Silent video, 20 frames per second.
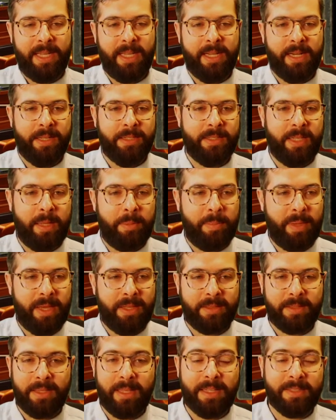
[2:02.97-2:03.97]
an online
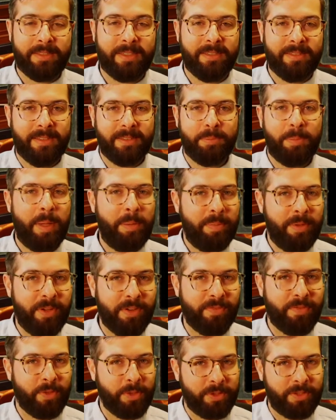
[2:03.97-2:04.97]
math class because this might be your
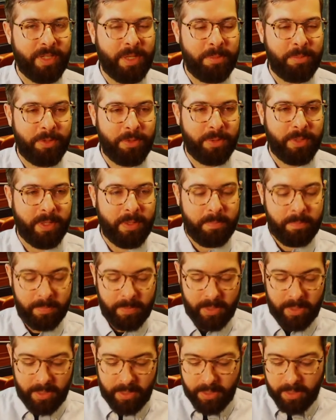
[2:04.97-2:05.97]
first time doing it.
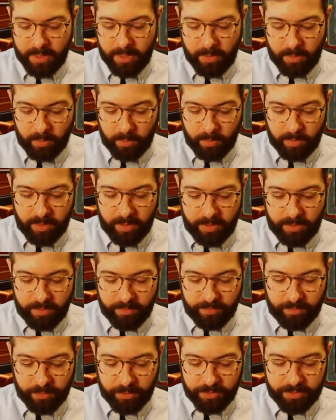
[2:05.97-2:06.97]
And the
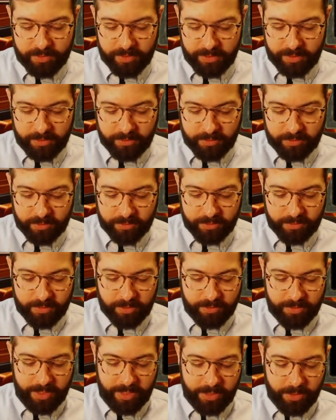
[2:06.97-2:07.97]
first is to
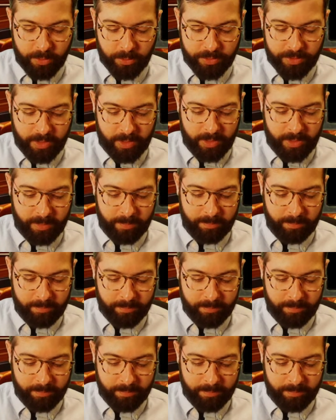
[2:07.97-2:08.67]
take your time.